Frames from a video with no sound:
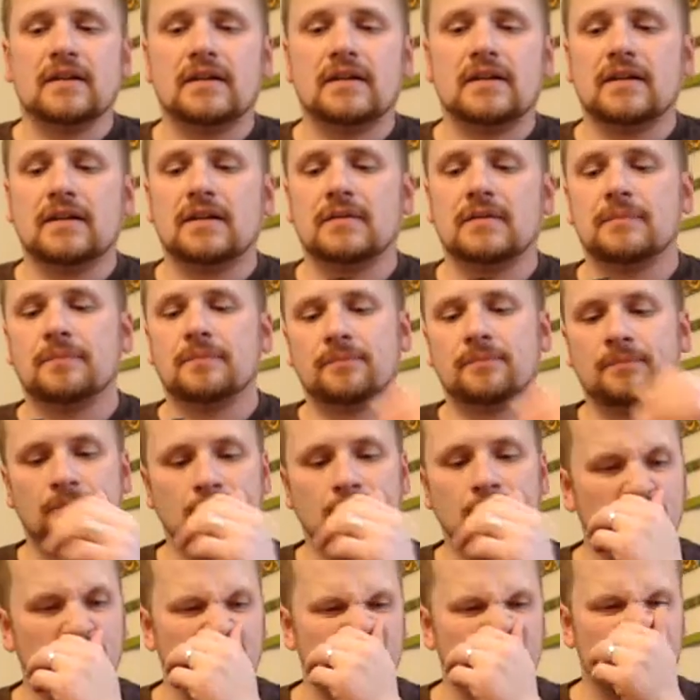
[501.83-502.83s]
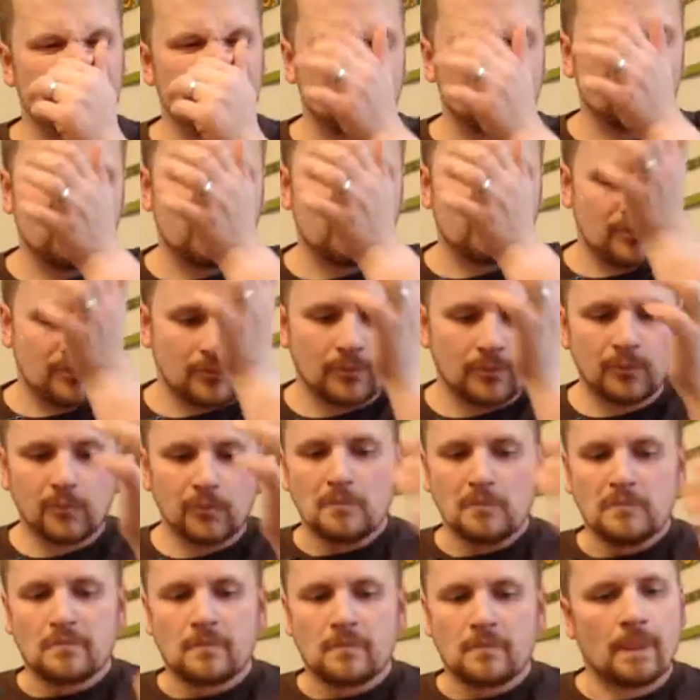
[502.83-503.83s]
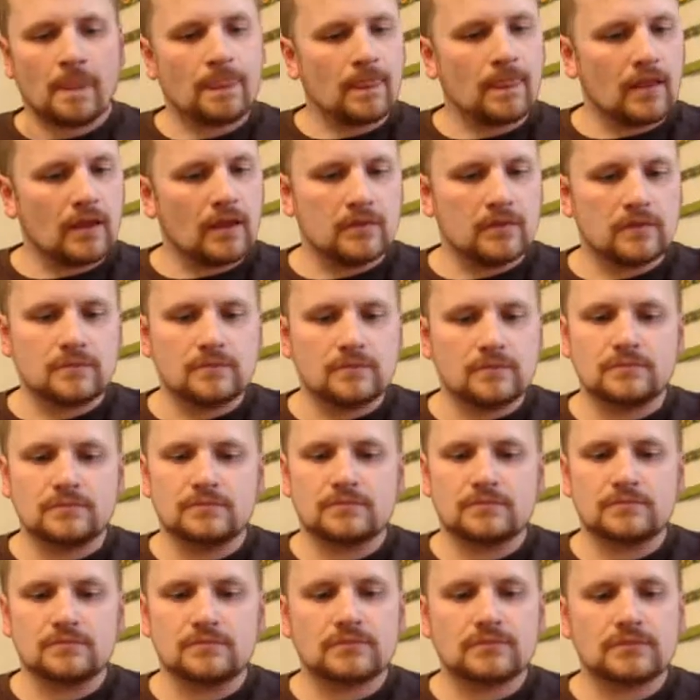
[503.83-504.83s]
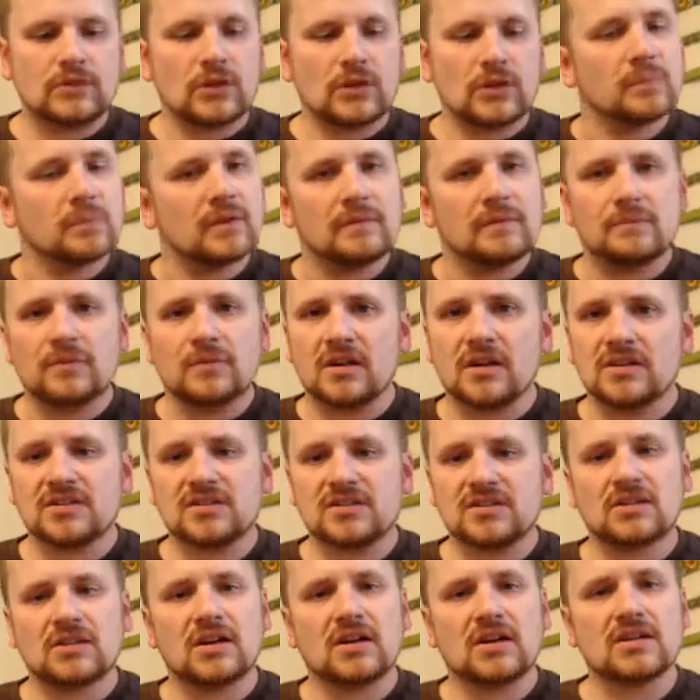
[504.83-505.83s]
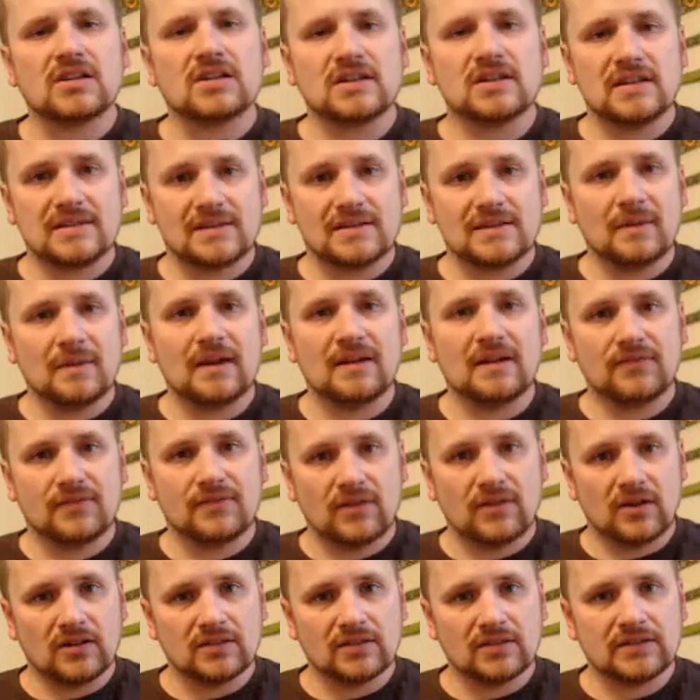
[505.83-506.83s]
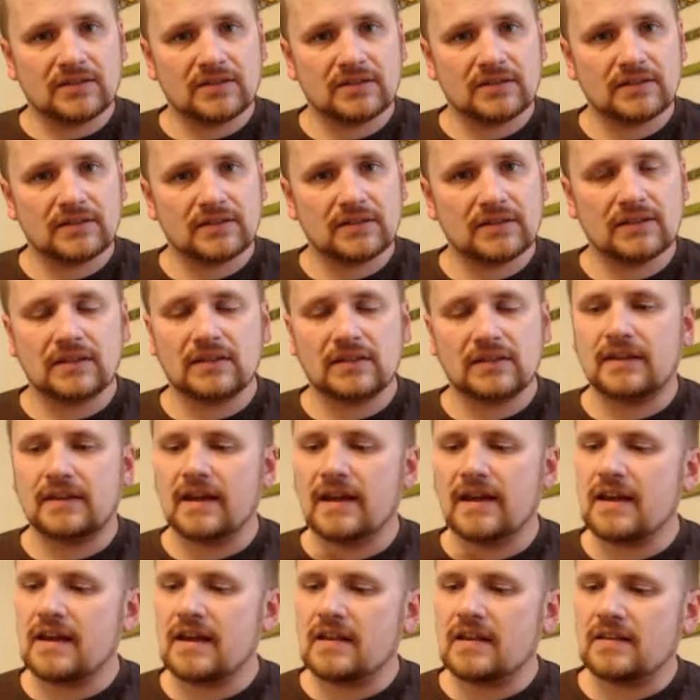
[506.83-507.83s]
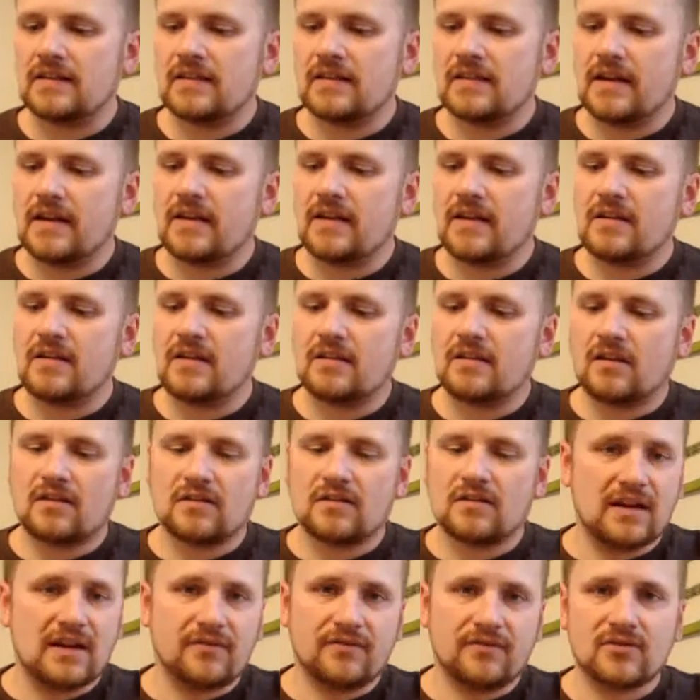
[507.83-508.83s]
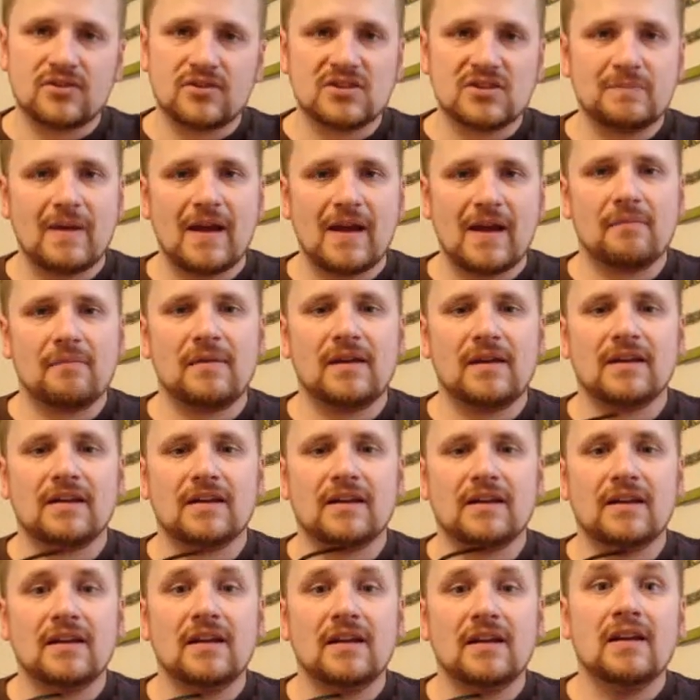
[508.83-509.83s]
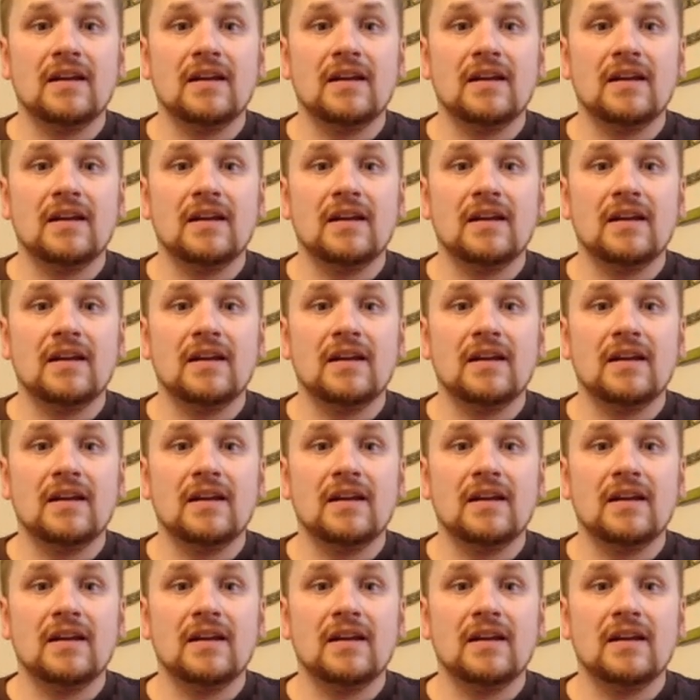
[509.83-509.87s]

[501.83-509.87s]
Don't blame Boss Cigars, it's my fault. They are not for spamming.